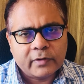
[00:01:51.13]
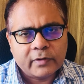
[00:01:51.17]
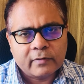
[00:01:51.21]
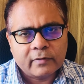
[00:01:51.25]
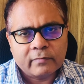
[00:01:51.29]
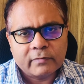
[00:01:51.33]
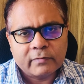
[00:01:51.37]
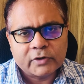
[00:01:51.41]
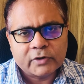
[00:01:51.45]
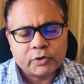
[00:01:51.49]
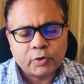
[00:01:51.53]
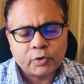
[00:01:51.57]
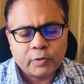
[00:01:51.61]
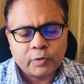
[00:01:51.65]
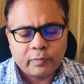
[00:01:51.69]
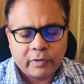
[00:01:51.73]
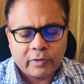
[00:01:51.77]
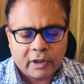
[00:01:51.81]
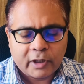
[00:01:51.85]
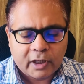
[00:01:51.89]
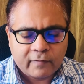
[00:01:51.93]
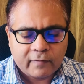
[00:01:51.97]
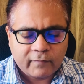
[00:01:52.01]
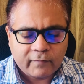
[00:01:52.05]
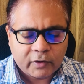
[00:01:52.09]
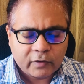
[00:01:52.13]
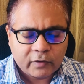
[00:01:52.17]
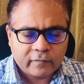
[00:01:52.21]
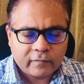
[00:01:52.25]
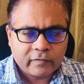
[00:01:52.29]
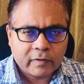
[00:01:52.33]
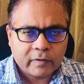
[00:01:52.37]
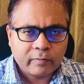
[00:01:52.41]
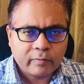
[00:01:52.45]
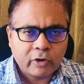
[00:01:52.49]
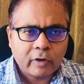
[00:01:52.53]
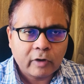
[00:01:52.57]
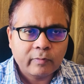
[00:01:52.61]
which could be in one of the
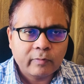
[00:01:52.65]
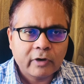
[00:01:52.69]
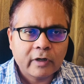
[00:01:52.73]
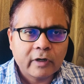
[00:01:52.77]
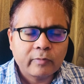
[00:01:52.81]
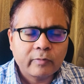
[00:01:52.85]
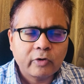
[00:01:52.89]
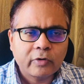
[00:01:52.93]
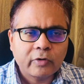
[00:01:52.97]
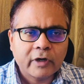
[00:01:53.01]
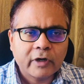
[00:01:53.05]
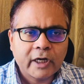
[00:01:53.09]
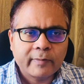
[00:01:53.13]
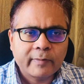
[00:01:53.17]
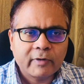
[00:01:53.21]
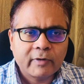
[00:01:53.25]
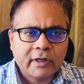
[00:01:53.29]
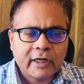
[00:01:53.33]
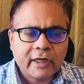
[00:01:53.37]
popular programming